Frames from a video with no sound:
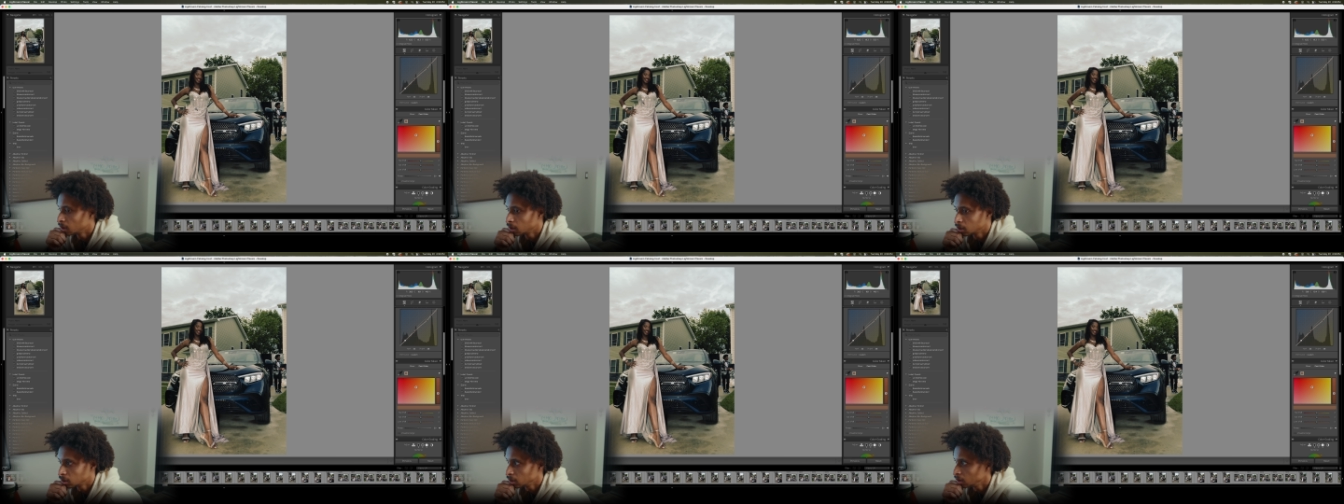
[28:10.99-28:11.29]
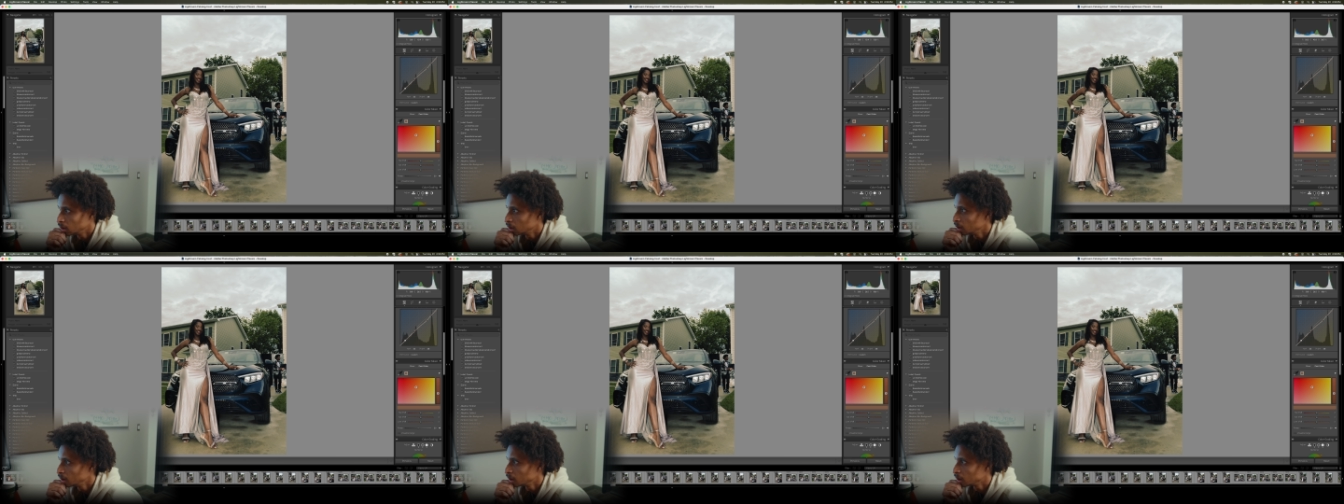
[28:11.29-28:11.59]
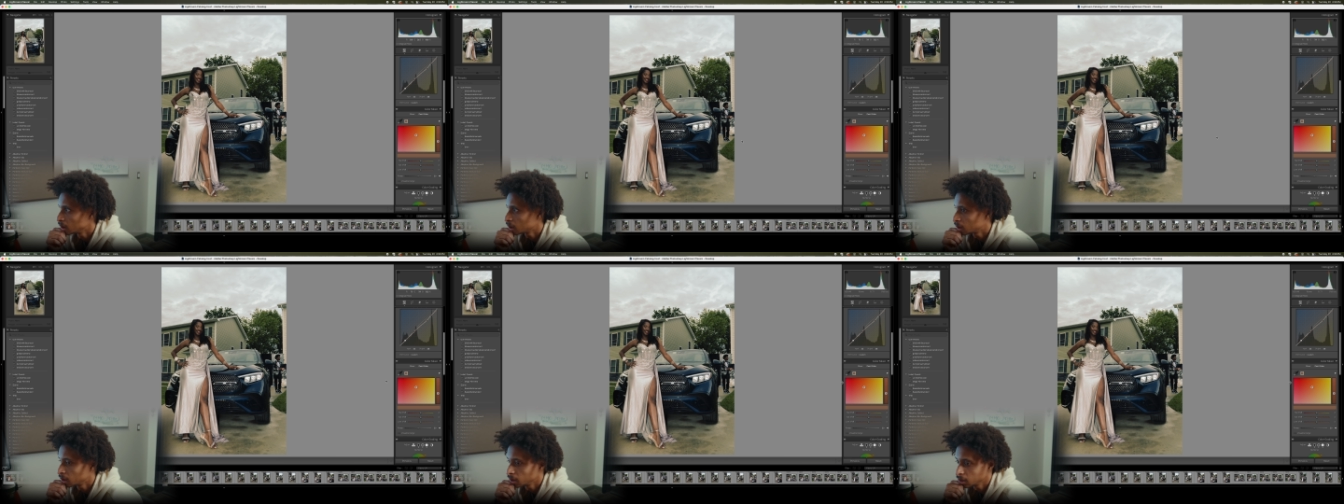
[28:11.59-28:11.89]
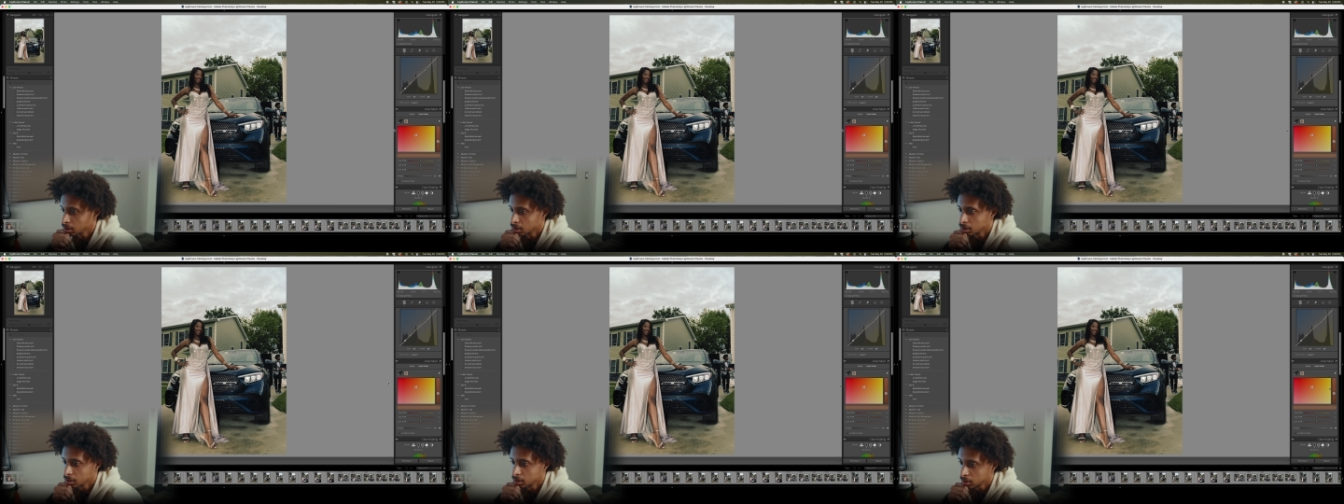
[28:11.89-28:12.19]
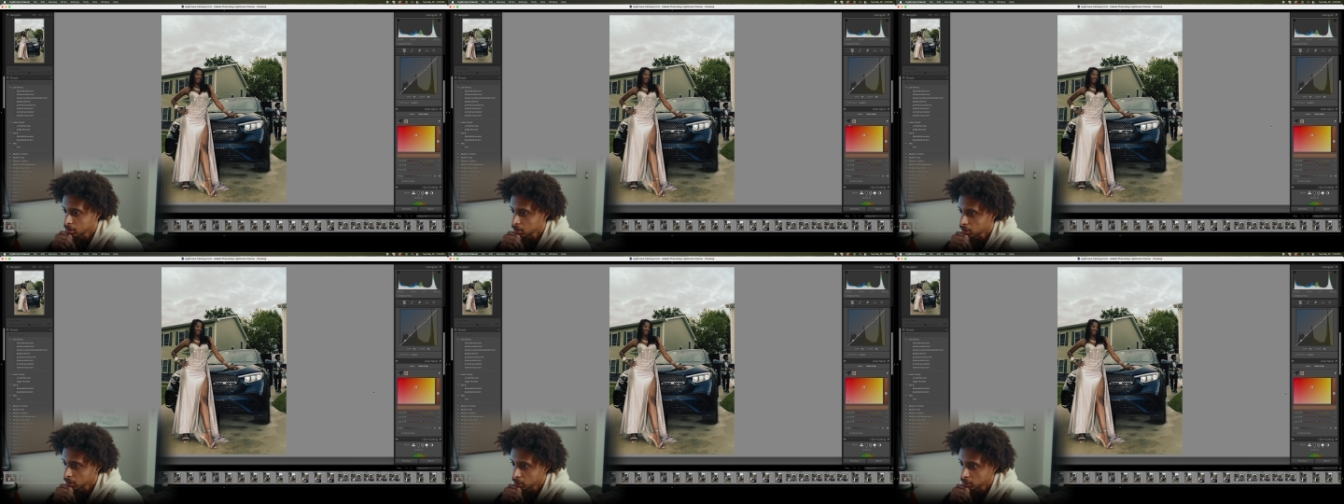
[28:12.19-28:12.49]
So you literally just click on the
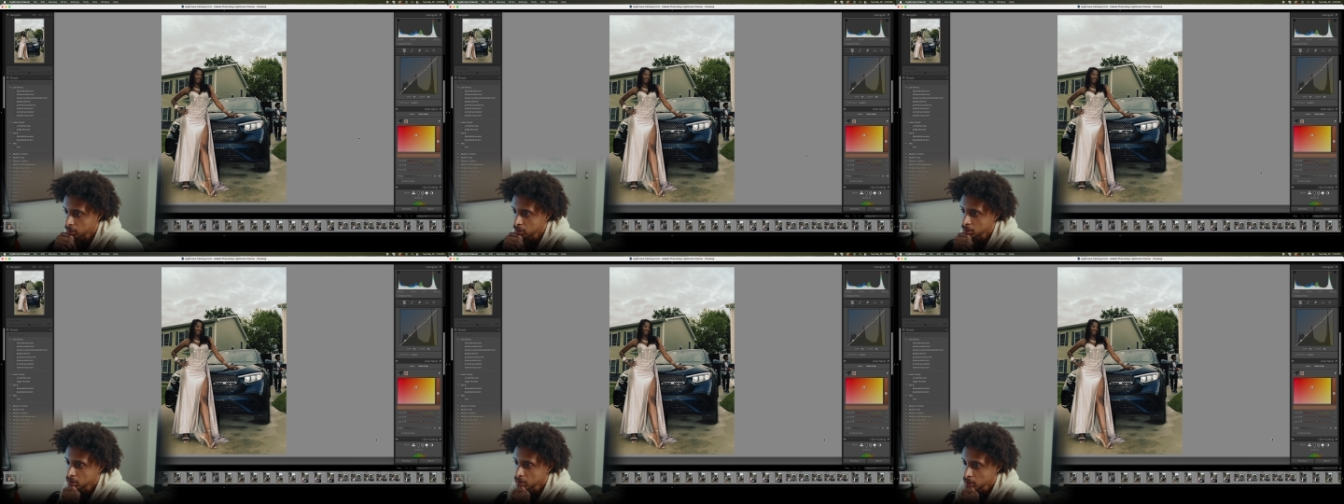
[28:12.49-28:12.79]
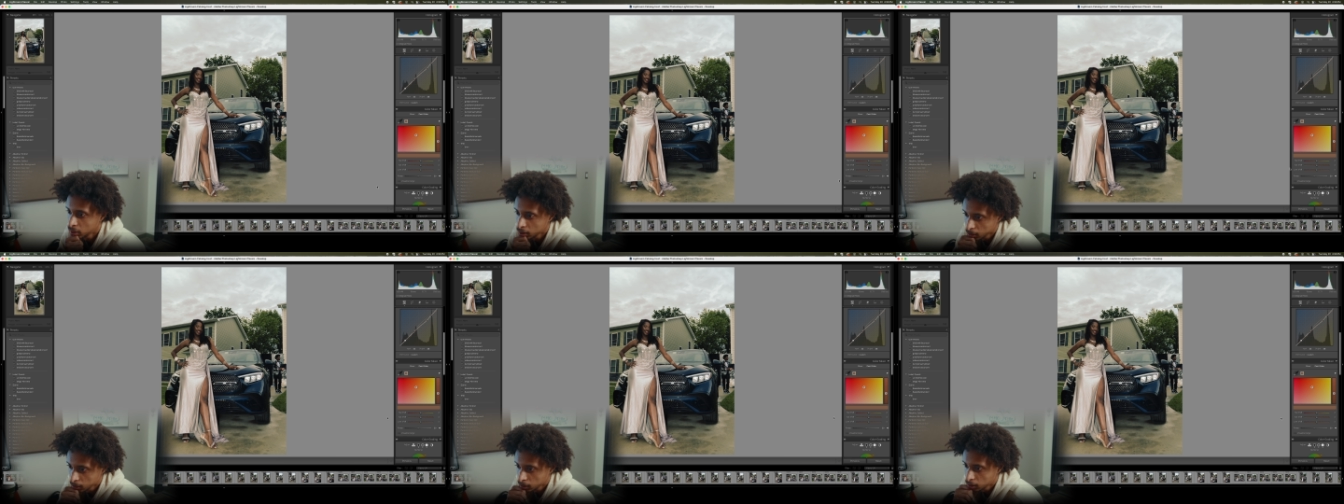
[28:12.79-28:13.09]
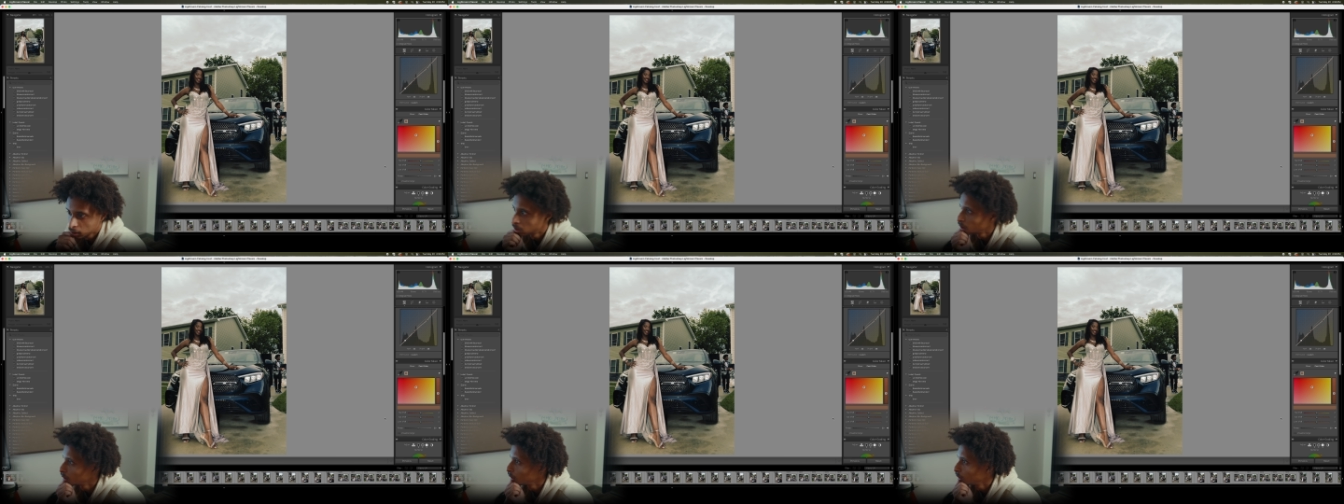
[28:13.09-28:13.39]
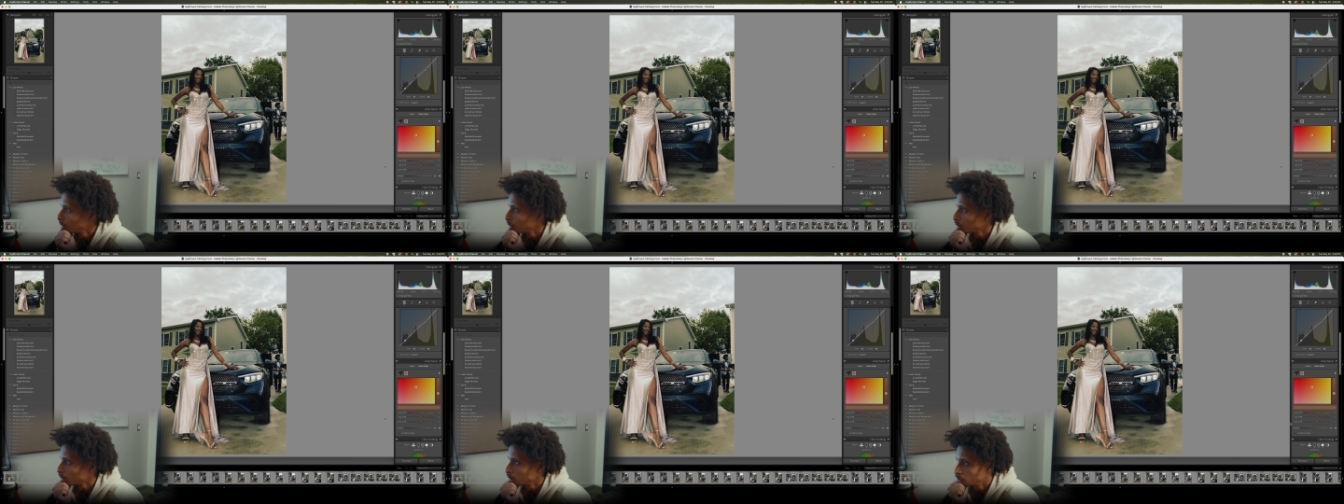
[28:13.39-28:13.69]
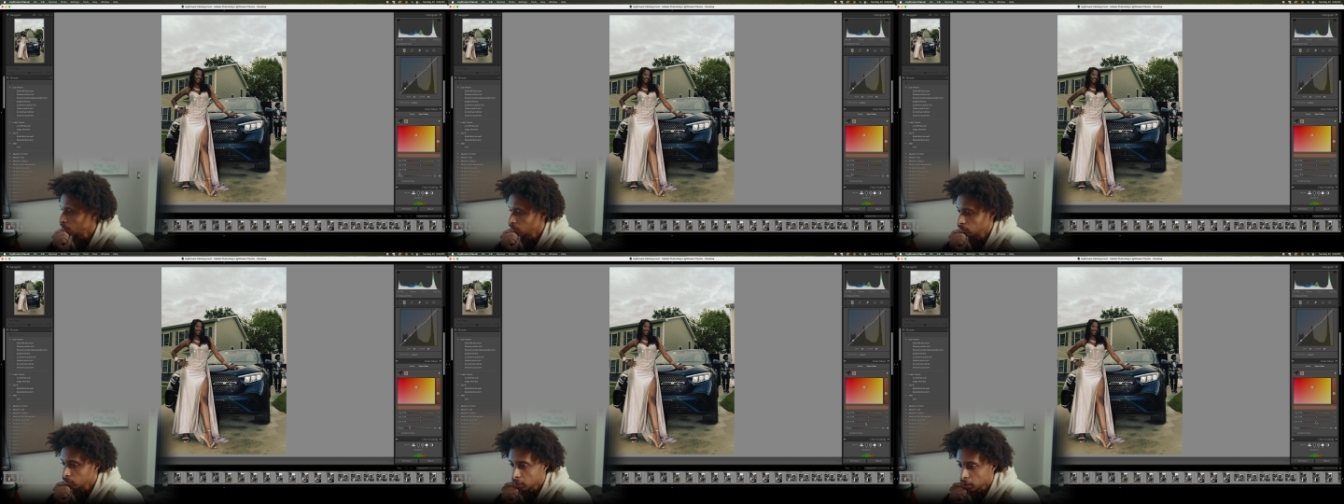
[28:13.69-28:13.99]
skin, shows
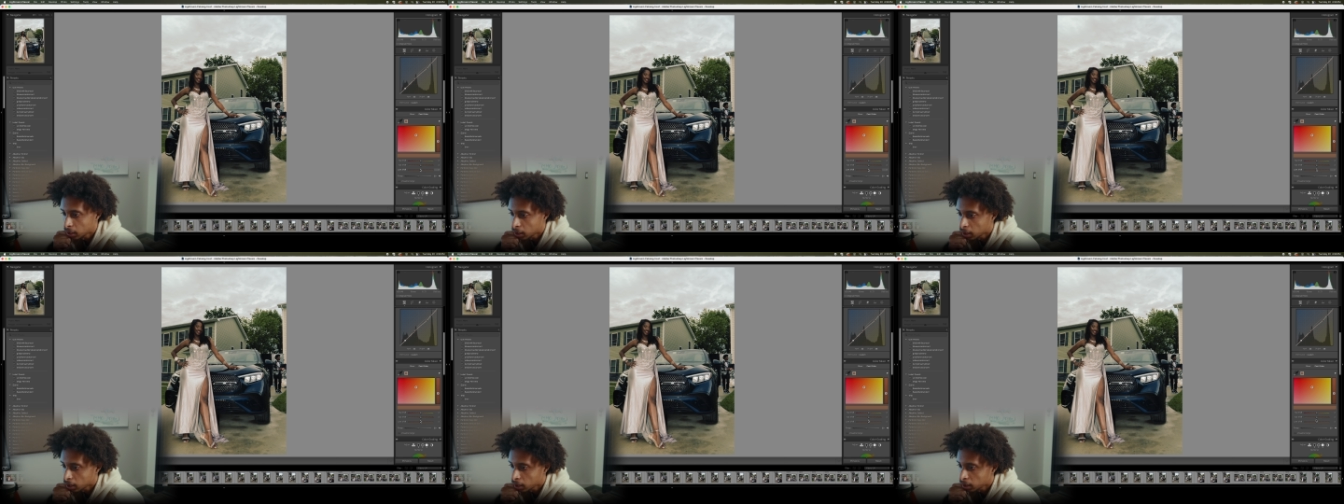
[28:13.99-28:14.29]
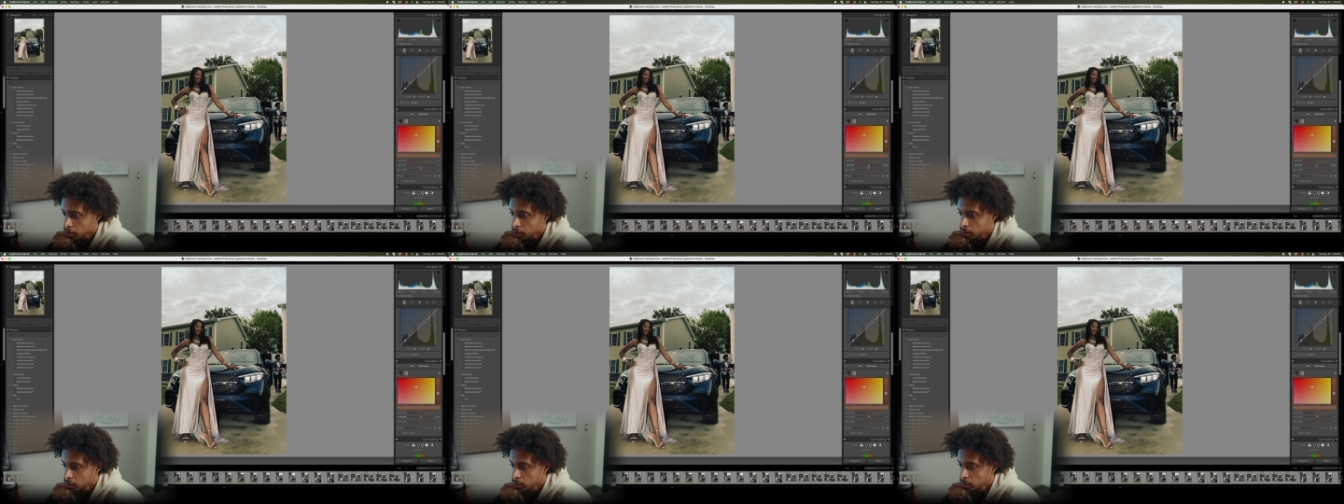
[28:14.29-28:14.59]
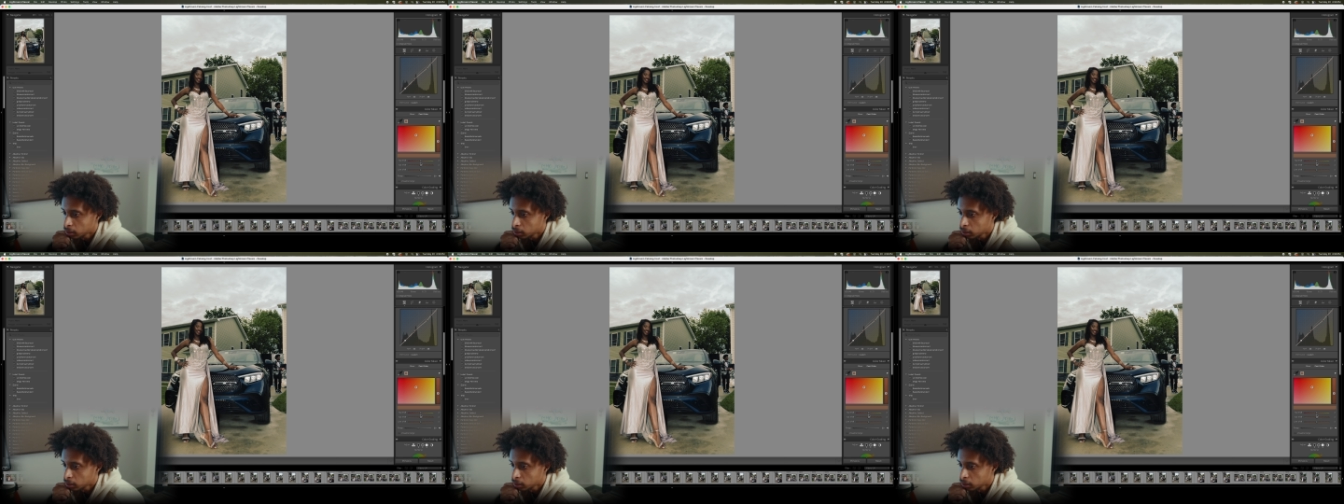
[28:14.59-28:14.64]
you that,